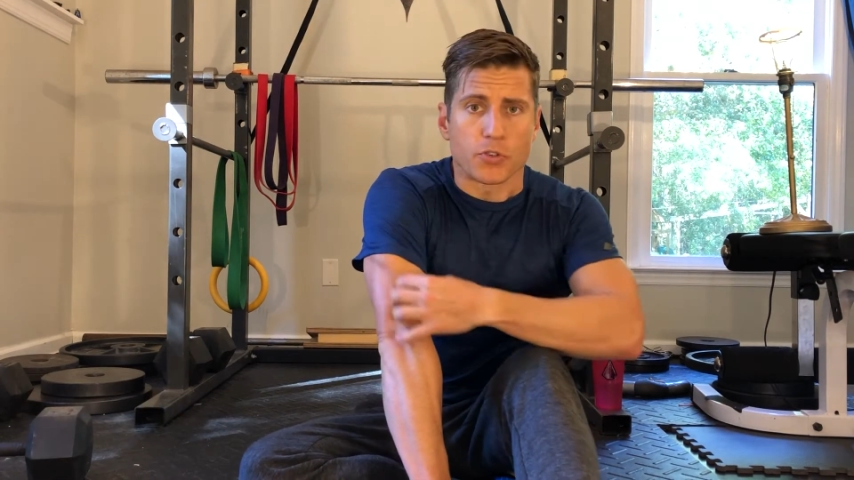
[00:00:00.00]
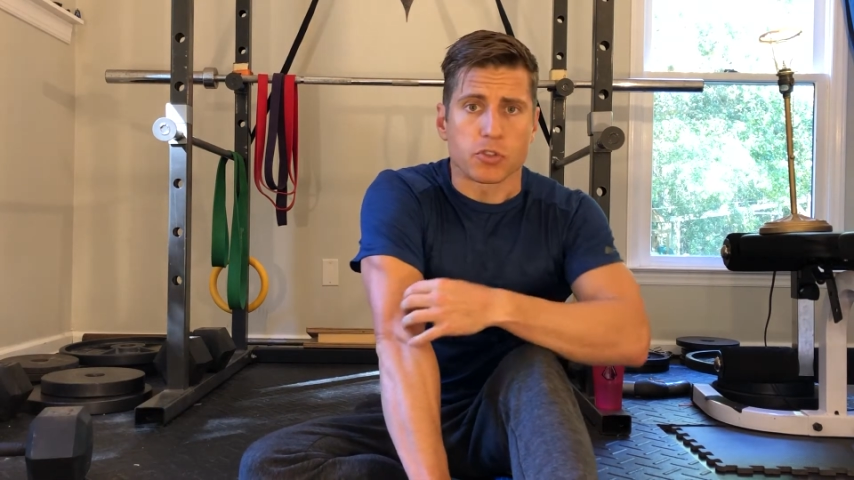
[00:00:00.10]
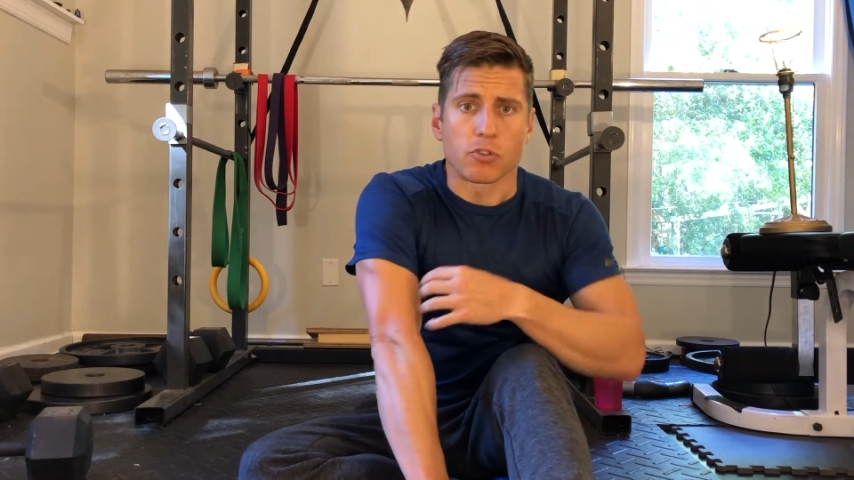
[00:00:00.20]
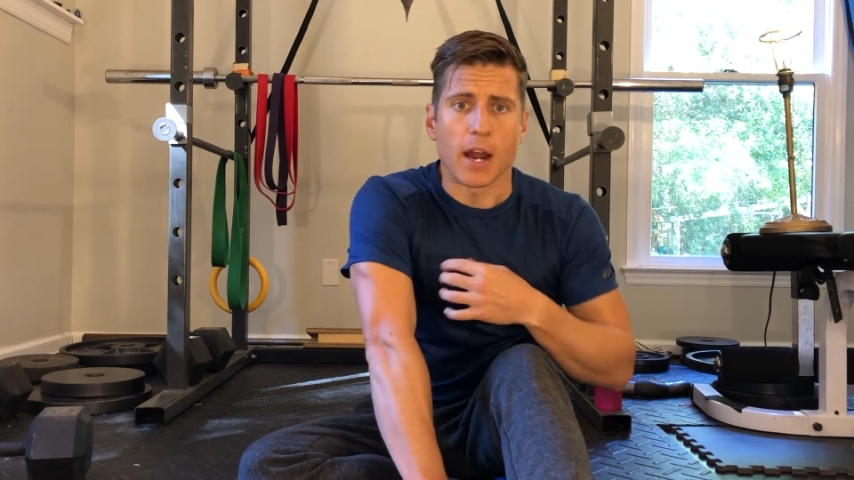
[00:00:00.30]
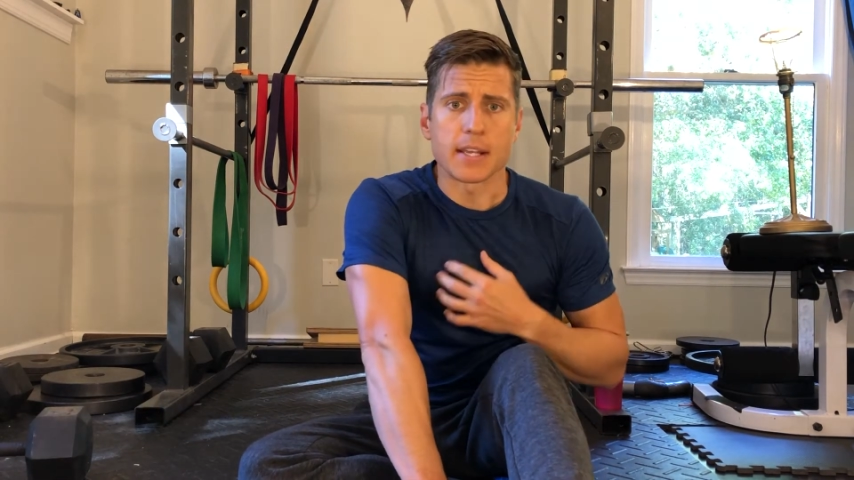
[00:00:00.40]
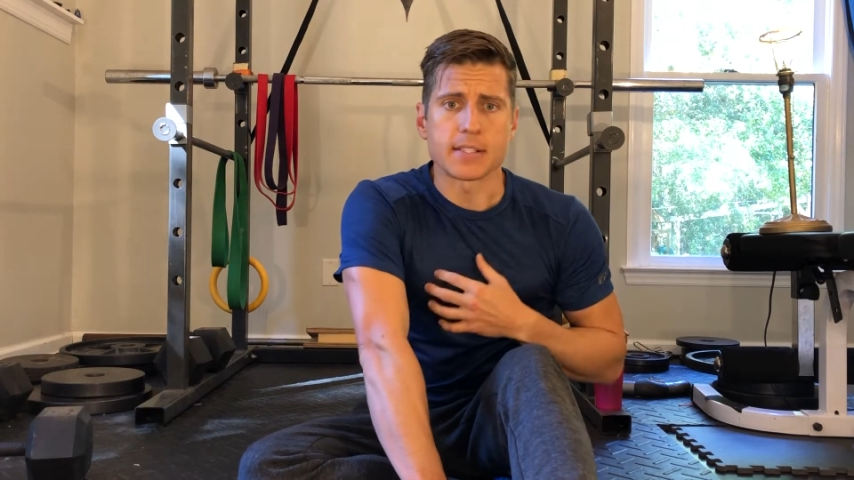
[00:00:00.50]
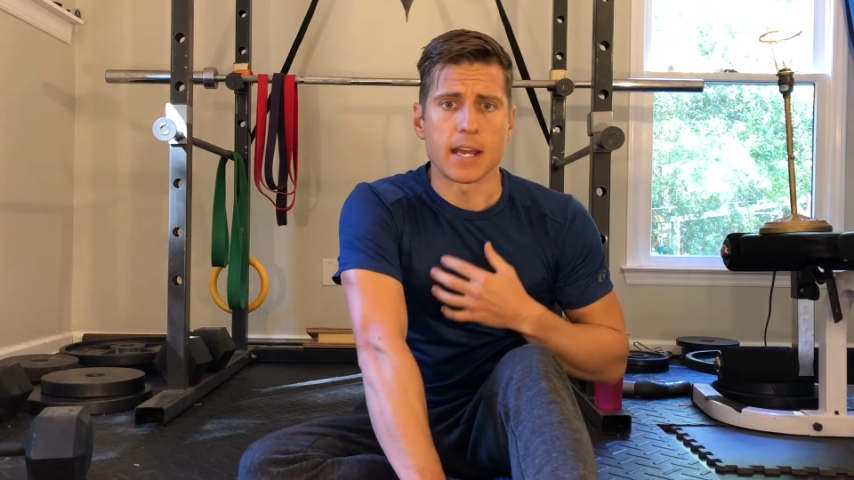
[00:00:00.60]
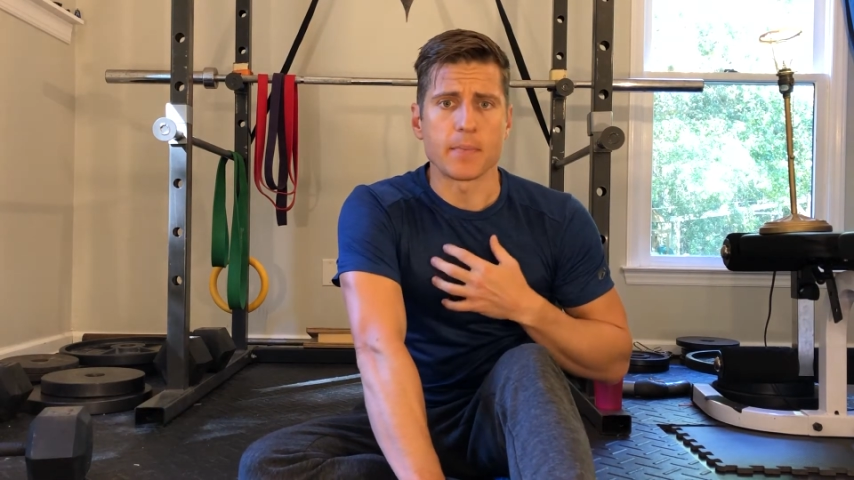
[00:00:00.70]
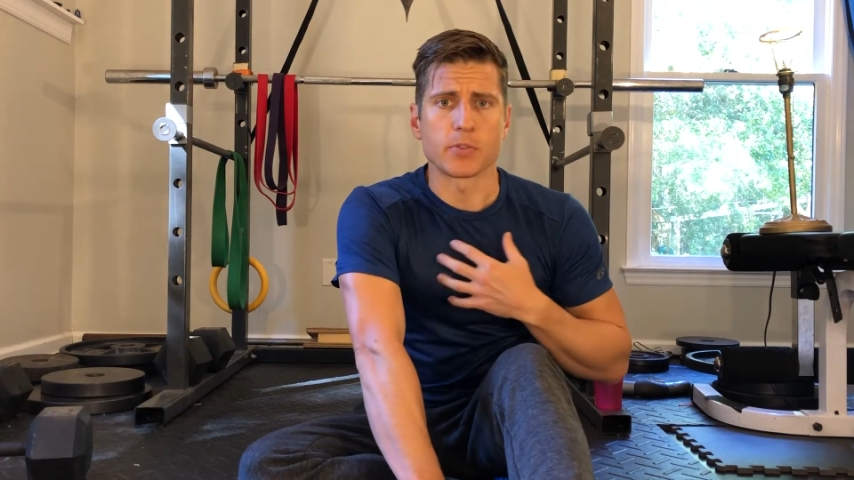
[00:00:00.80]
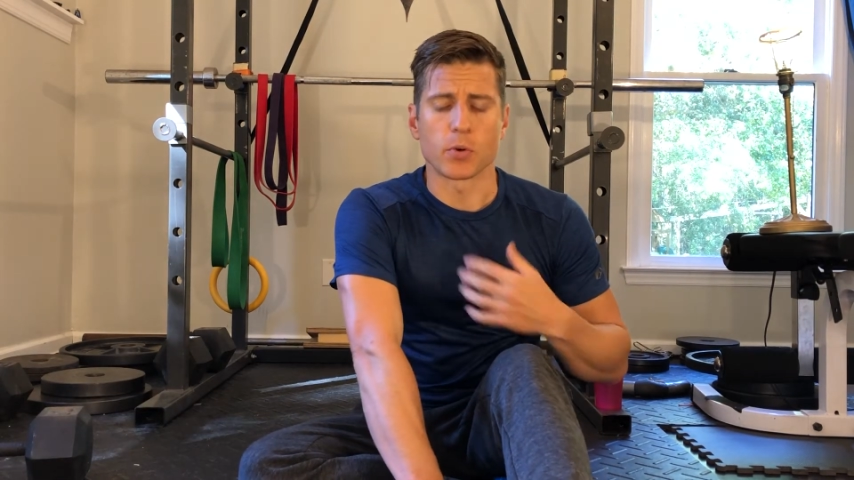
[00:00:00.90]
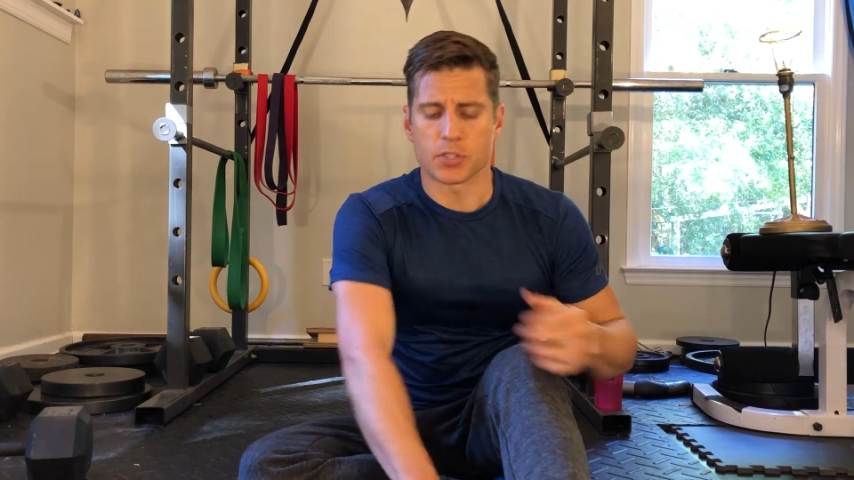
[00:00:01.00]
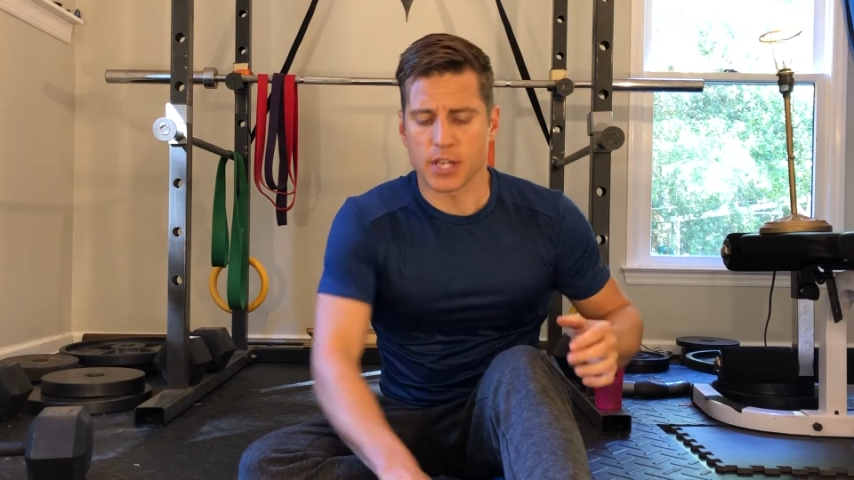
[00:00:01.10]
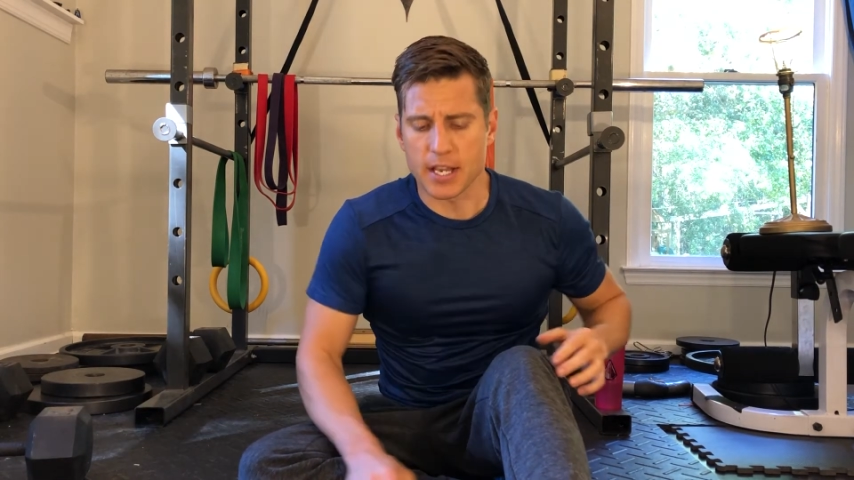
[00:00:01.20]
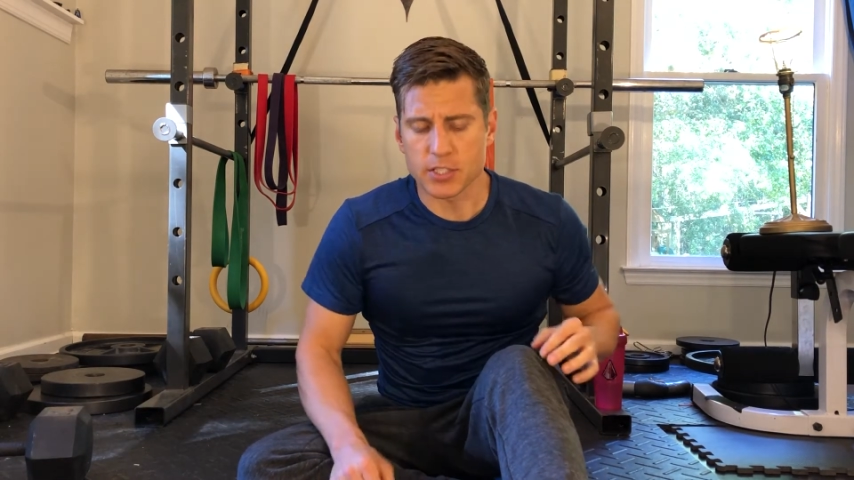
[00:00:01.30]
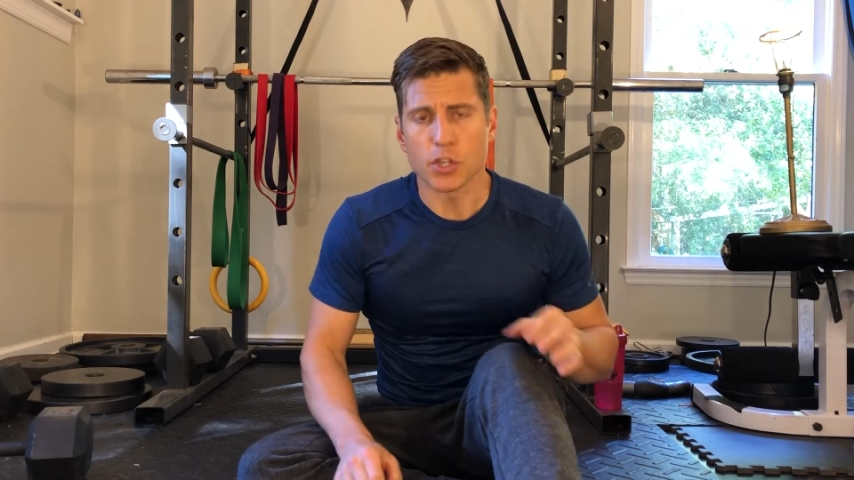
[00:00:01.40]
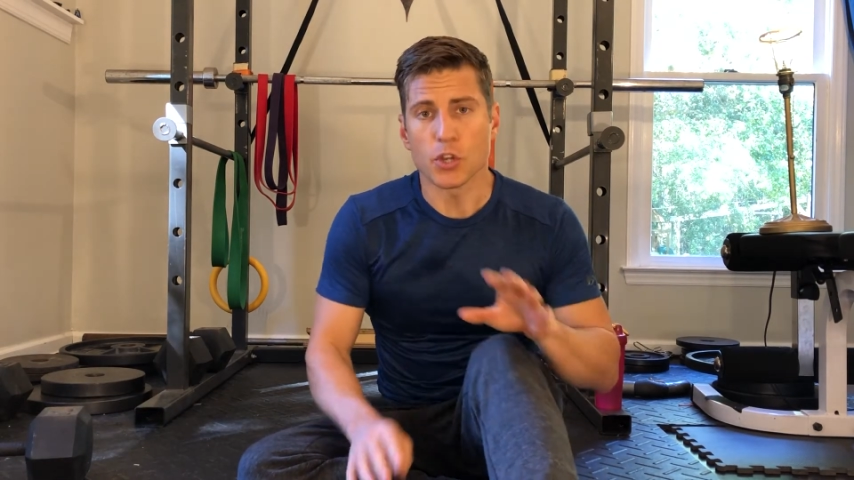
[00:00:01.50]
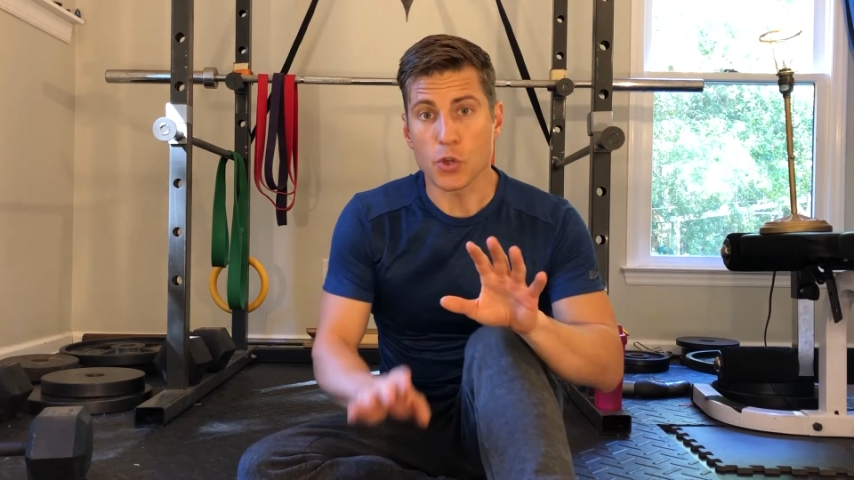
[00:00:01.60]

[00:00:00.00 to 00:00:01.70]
triceps or chest,